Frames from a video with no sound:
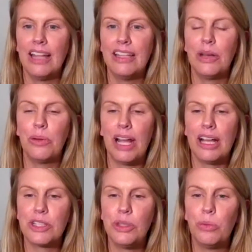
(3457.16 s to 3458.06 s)
And then I want to
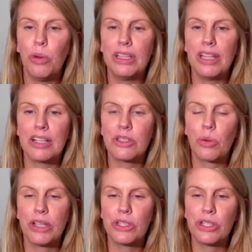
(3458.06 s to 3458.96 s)
ask you one last
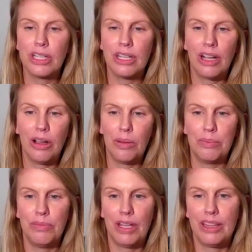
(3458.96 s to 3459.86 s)
question.
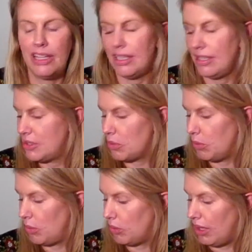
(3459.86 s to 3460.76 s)
I think is
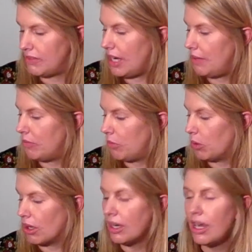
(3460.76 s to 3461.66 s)
what we'll have time
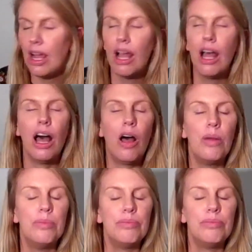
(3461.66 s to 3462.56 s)
for.
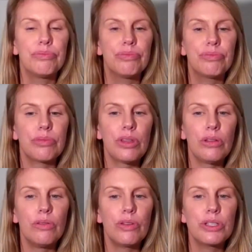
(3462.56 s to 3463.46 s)

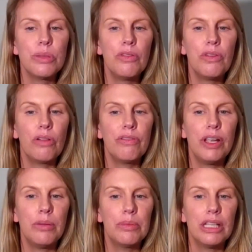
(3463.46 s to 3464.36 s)
For some of our
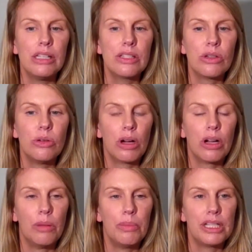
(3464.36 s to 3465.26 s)
families who are
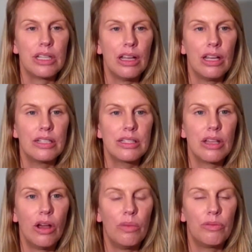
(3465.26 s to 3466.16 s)
coming to
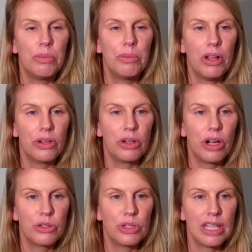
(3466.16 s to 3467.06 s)
us from other
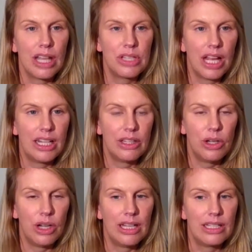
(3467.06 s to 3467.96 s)
countries outside of the
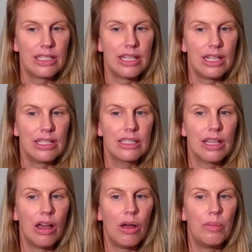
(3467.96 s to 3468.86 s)
United
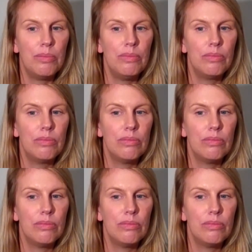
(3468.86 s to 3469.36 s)
States, and